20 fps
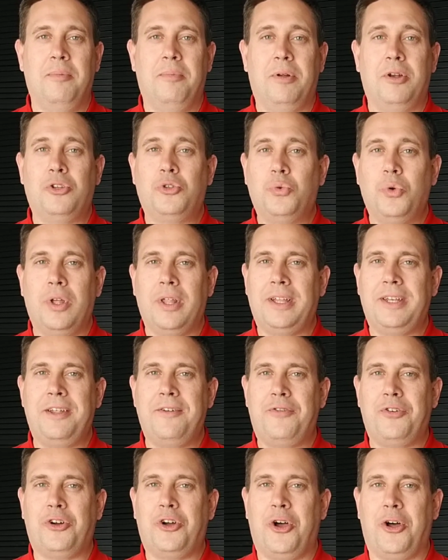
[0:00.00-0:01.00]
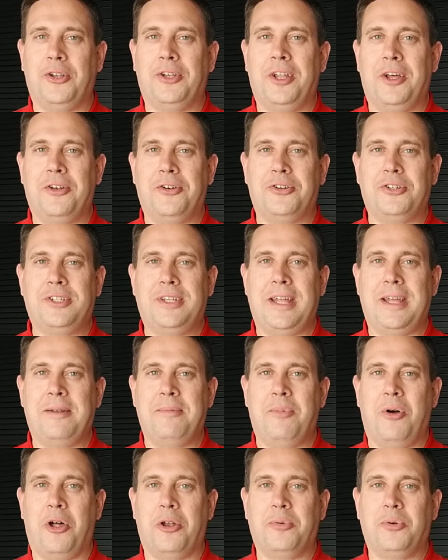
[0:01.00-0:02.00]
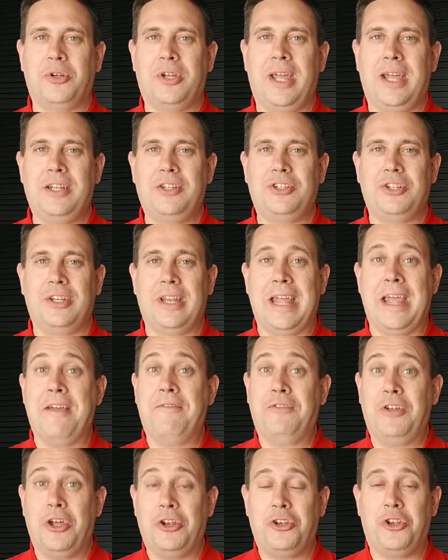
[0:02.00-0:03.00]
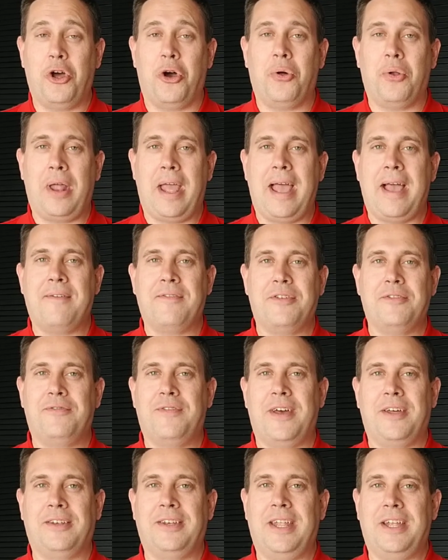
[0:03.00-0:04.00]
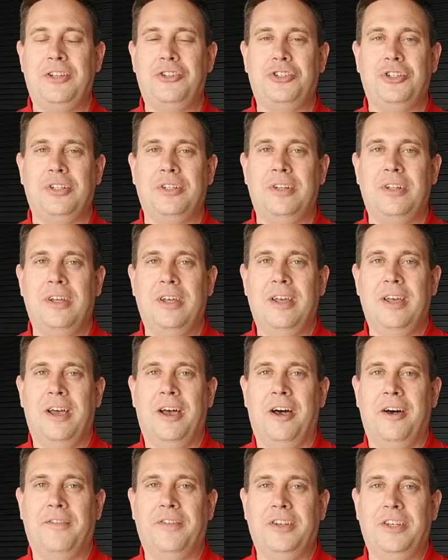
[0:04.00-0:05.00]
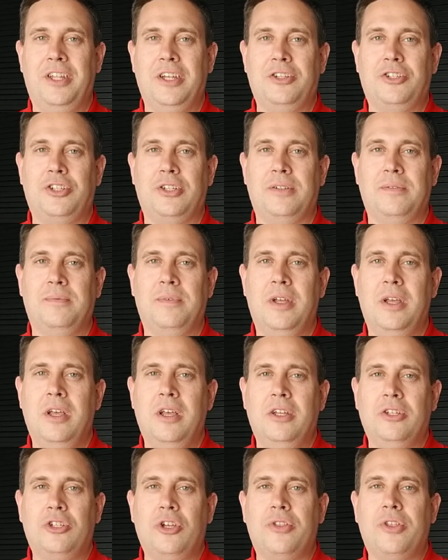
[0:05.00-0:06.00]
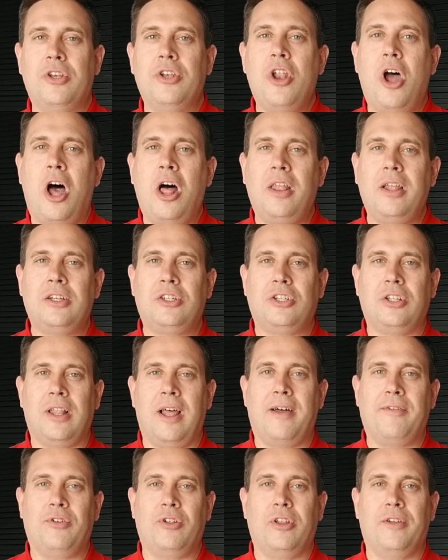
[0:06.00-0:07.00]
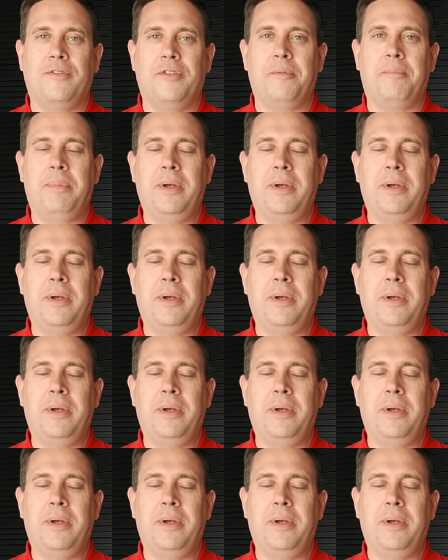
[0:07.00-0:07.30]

But it's really difficult to understand multiplication if you don't have the foundation of addition. So the knowledge level of the